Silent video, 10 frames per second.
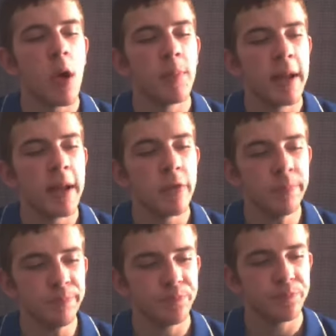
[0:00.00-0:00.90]
I play
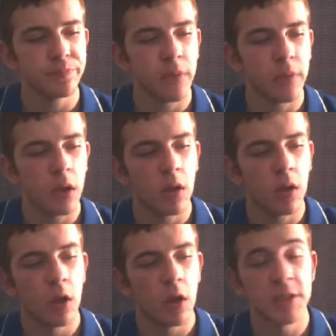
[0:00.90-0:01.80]
them
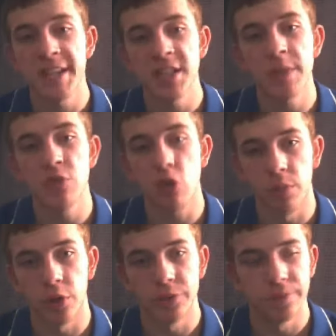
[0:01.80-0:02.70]
tends to be drop
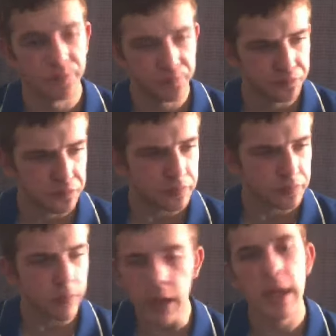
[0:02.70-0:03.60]
pod.
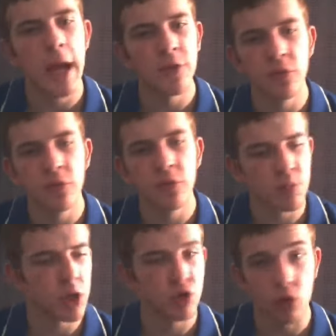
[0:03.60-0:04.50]
Now, if you've watched
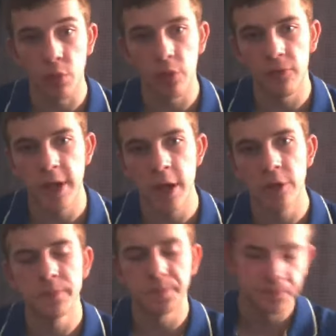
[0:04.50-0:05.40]
my drop pod
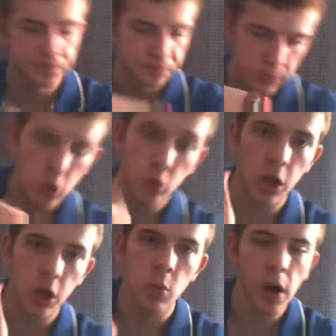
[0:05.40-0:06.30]
video, you'll
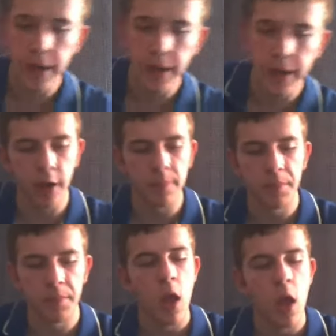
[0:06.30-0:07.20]
know why.
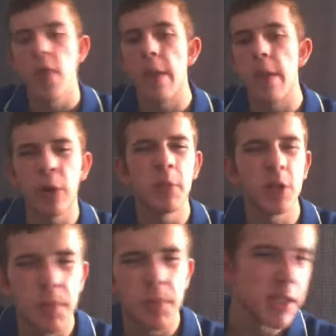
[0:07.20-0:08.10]
They're pretty
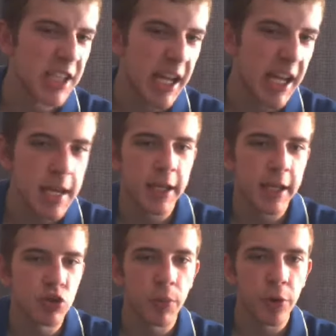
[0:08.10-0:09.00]
much a must-take in a
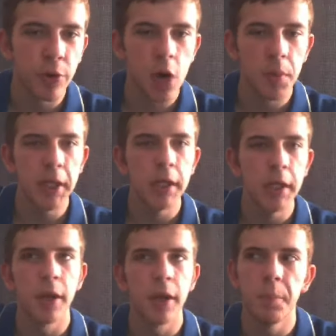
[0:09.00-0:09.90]
drop pod army,
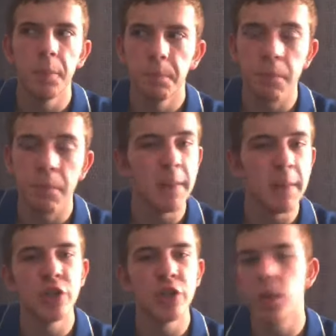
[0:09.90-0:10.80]
mainly
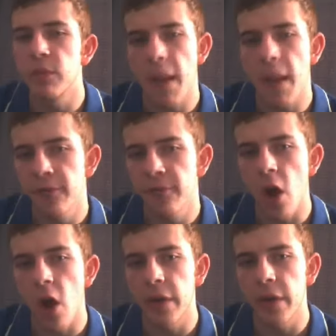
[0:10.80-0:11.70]
because you're going to be rapid
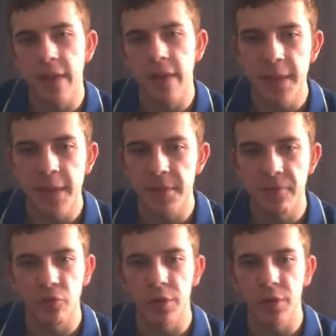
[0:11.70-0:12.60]
firing that
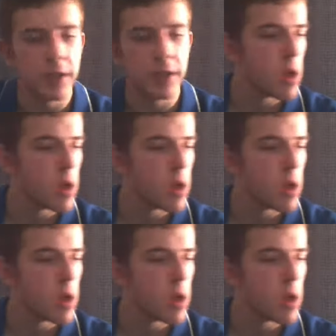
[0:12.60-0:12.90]
AP3,